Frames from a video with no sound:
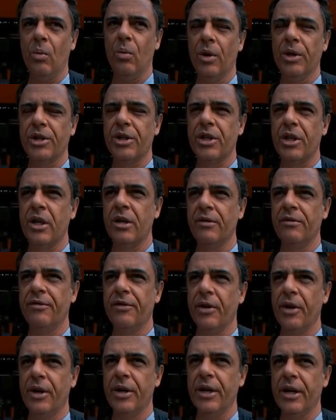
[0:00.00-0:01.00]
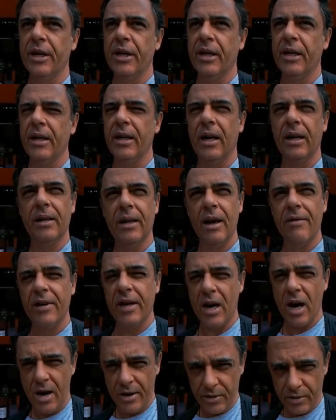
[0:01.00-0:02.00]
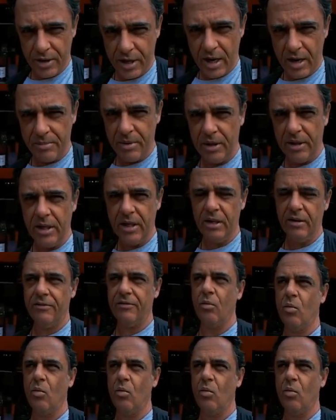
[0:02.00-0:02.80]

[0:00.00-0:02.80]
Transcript: was converted in 1100, I believe.